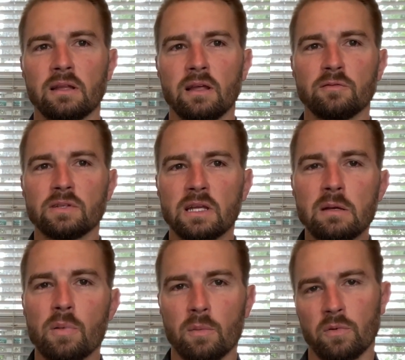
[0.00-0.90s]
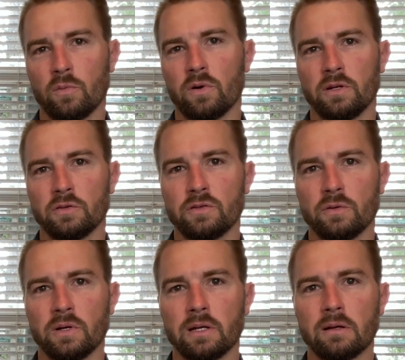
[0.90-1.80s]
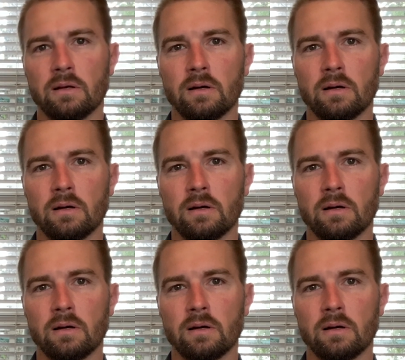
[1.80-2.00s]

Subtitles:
love to keep up with what you're doing.